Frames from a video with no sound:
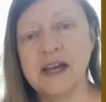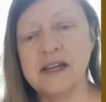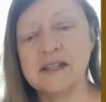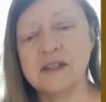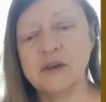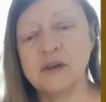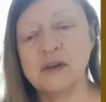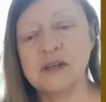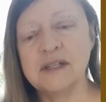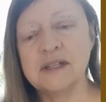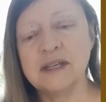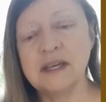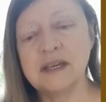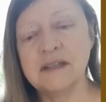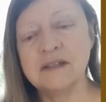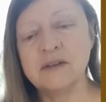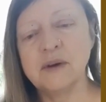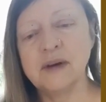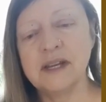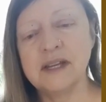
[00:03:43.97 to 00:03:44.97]
so you can see it's
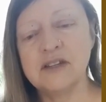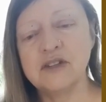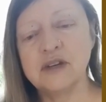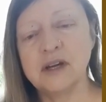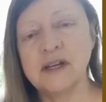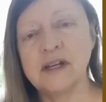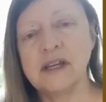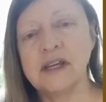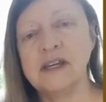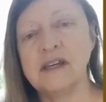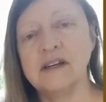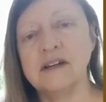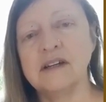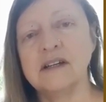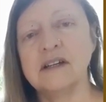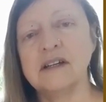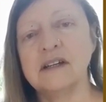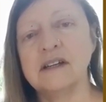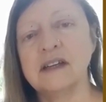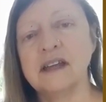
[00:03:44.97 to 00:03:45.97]
quite a chunky yarn.